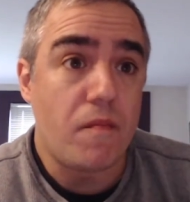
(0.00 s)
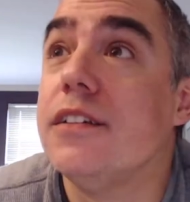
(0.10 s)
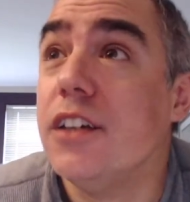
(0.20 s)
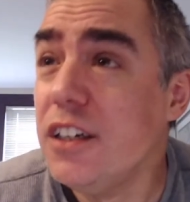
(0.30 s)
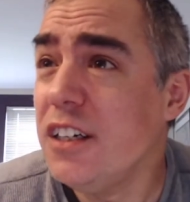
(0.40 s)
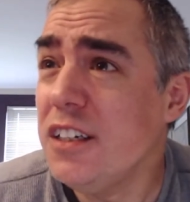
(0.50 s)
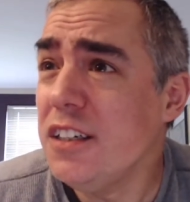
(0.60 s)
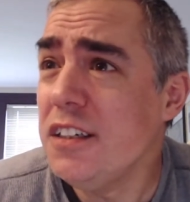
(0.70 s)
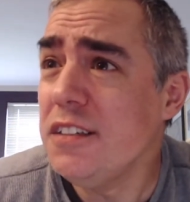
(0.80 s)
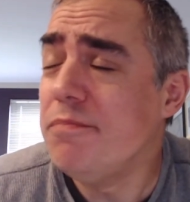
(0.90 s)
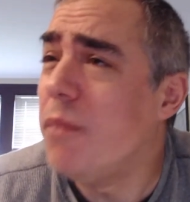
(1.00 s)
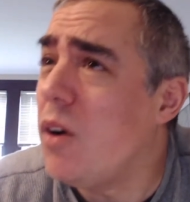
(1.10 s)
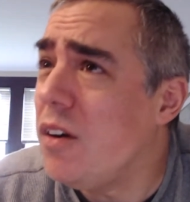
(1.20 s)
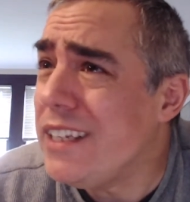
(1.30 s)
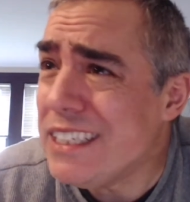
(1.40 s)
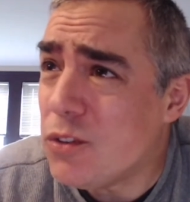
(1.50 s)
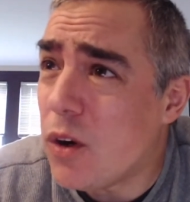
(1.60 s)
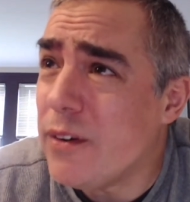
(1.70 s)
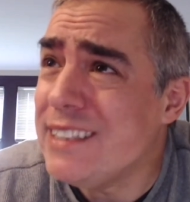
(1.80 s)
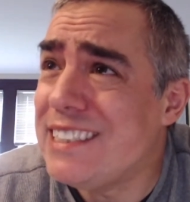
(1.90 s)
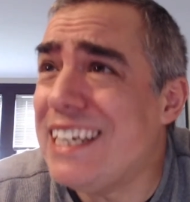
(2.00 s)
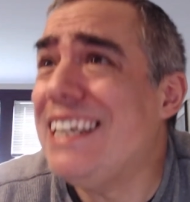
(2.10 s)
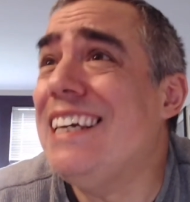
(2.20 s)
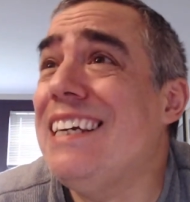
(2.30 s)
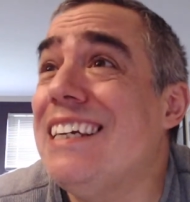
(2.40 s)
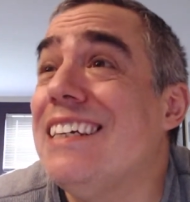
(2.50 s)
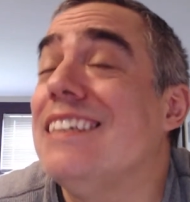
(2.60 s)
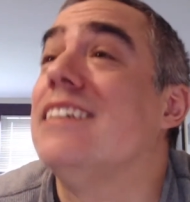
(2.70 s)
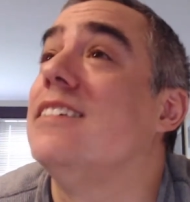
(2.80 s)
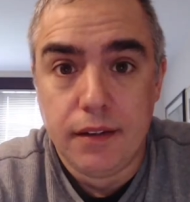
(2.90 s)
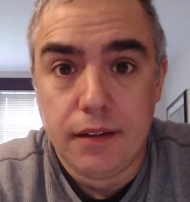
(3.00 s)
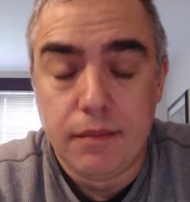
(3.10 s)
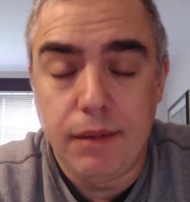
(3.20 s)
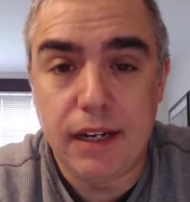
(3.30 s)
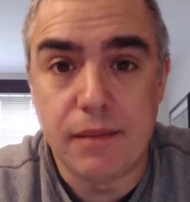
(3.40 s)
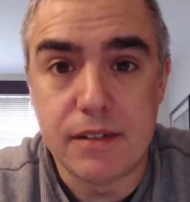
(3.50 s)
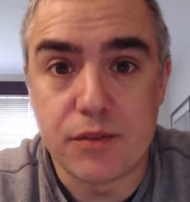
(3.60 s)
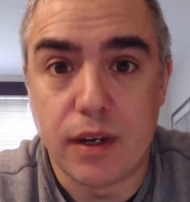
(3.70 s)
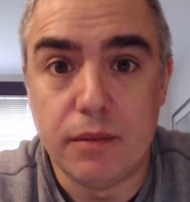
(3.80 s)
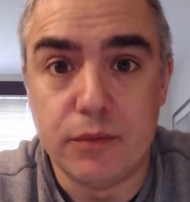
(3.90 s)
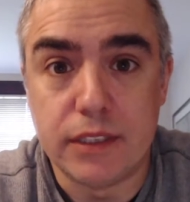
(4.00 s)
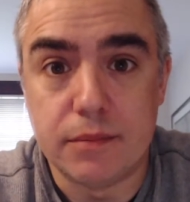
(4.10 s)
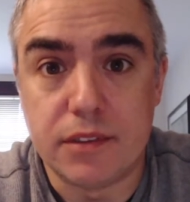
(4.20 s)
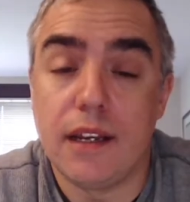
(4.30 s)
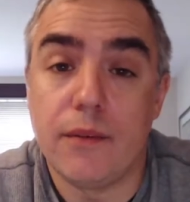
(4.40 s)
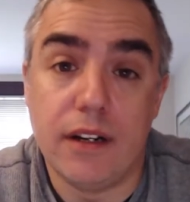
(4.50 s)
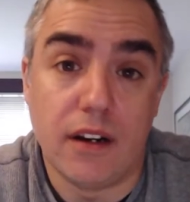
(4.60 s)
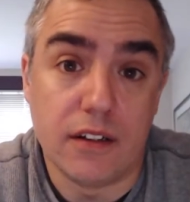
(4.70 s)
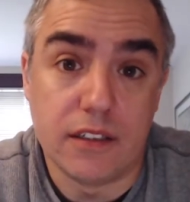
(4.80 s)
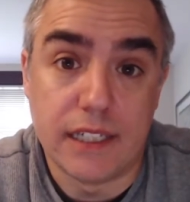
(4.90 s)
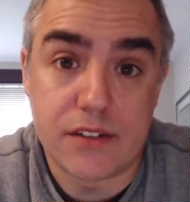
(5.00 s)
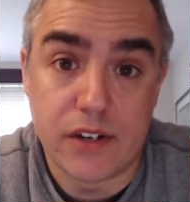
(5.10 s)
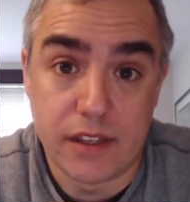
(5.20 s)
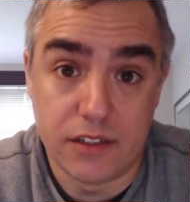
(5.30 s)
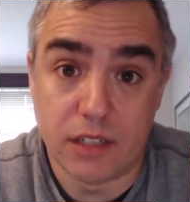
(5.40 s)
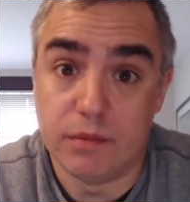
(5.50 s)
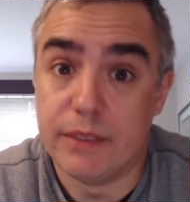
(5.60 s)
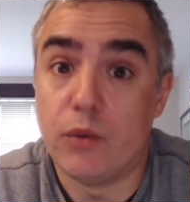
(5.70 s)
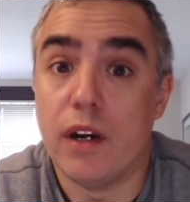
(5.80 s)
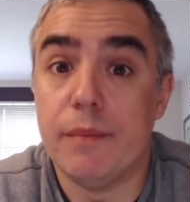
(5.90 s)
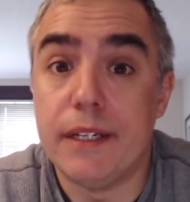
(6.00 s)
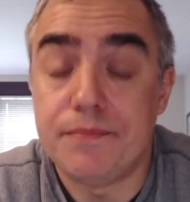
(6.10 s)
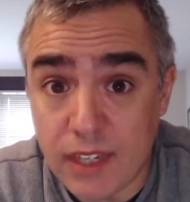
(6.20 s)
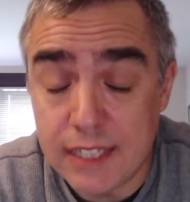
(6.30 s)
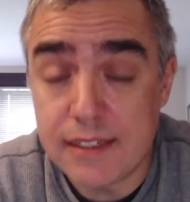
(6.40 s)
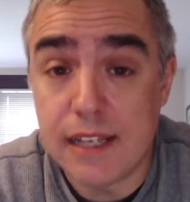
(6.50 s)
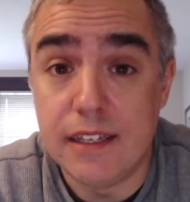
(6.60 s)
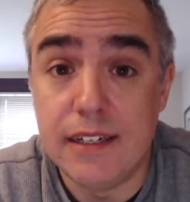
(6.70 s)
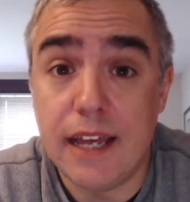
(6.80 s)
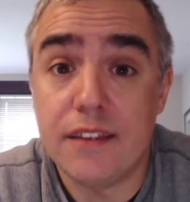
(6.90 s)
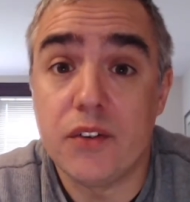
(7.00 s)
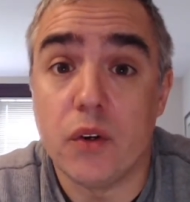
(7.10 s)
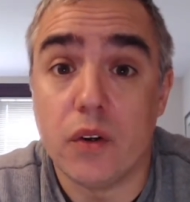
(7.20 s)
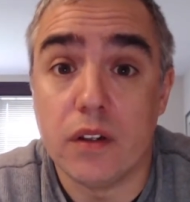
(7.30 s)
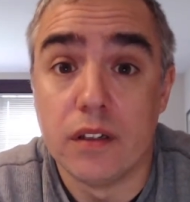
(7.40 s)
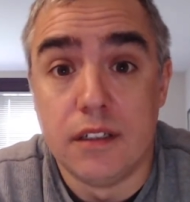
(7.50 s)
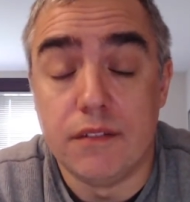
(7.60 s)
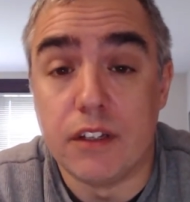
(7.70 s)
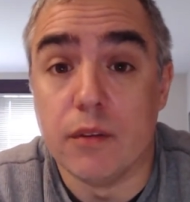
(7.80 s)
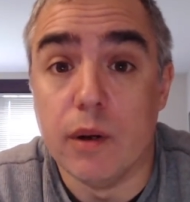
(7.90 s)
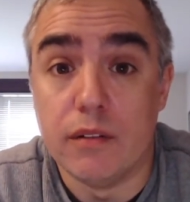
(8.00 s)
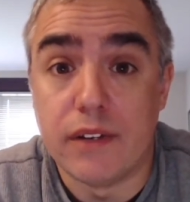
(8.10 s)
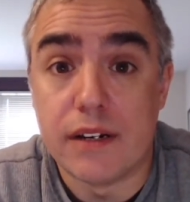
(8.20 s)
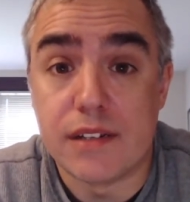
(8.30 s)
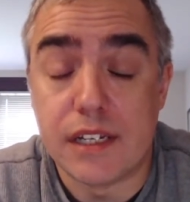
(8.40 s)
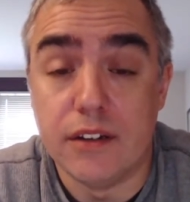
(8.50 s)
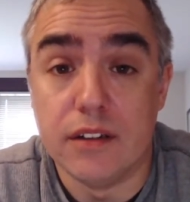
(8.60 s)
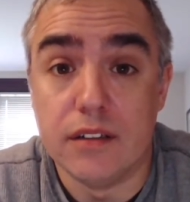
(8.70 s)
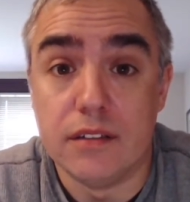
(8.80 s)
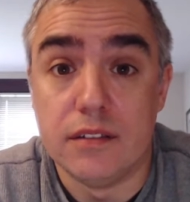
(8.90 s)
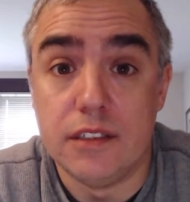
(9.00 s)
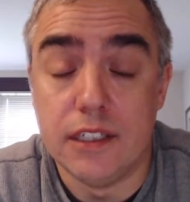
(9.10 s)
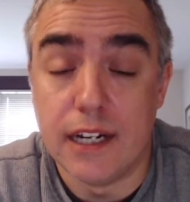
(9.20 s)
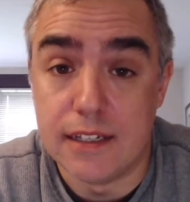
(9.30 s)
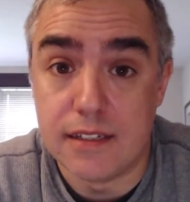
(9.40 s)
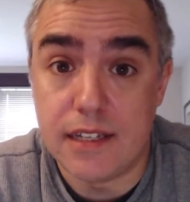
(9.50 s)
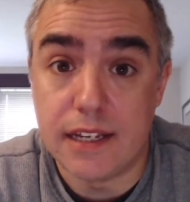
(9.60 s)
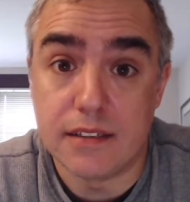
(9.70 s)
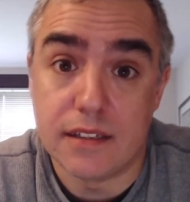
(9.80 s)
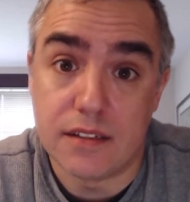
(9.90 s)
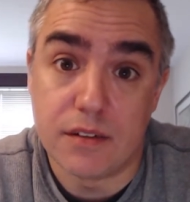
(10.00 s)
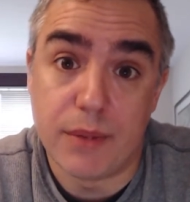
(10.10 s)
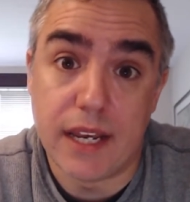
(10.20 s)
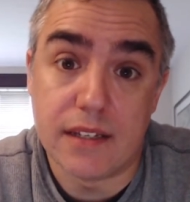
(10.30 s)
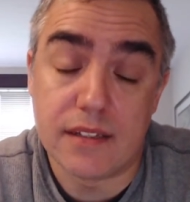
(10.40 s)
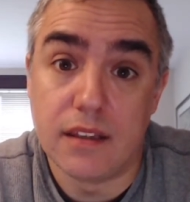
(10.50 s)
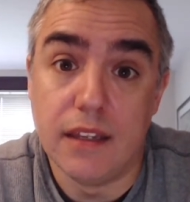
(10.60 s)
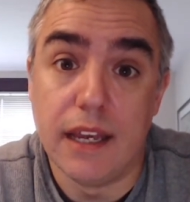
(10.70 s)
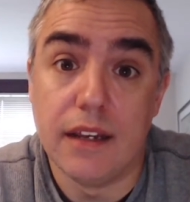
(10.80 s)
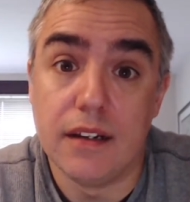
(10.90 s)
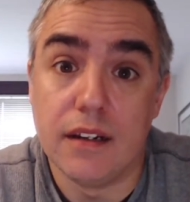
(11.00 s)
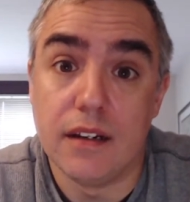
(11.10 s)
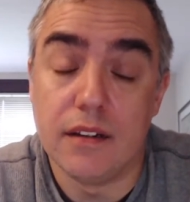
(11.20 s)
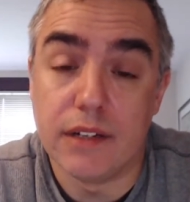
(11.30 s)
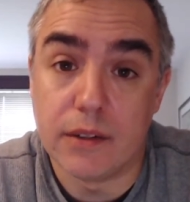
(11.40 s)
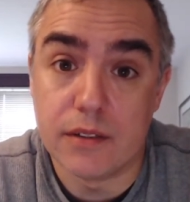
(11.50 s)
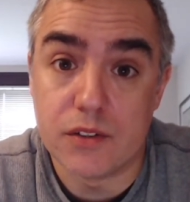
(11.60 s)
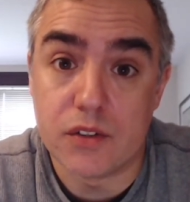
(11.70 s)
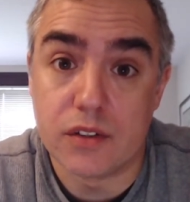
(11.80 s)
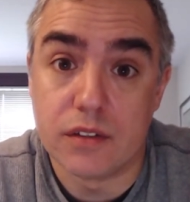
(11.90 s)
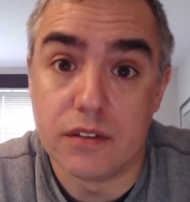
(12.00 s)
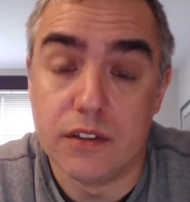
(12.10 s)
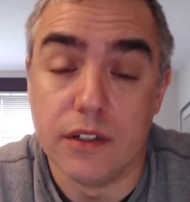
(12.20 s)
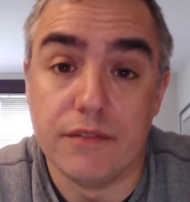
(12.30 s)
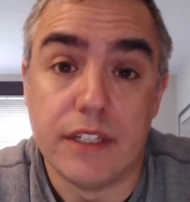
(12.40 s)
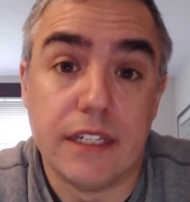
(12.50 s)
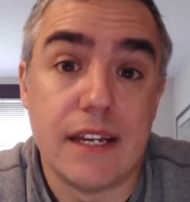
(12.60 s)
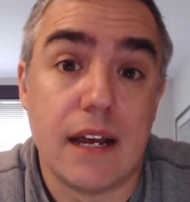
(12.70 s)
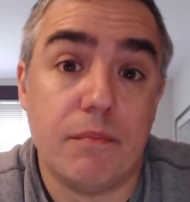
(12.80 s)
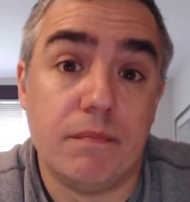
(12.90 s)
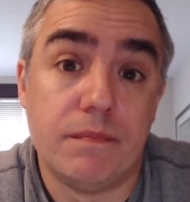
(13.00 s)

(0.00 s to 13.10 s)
Good morning, quarantine! Man, I miss Robin Williams. I read an article yesterday that troubled me quite a bit. It said the death toll of the coronavirus here in the United States has surpassed that of ours during Vietnam.